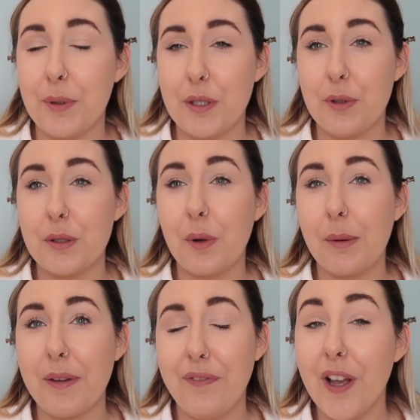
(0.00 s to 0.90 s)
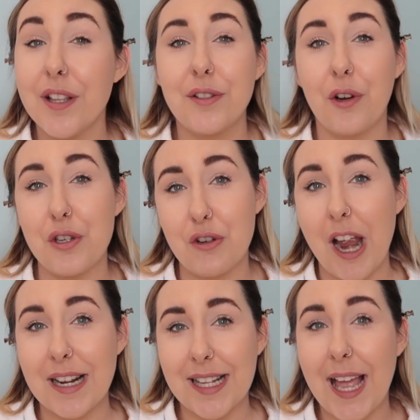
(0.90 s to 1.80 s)
which was one of my first
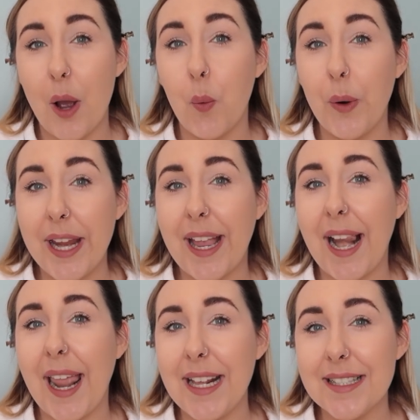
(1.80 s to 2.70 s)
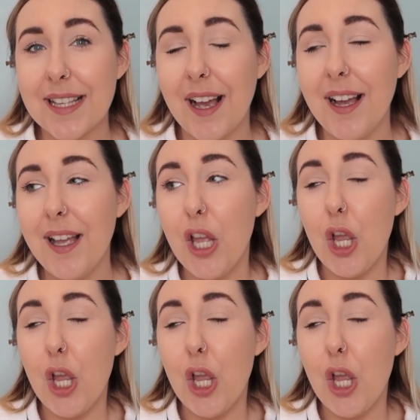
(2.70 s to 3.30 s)
contracts, a week later,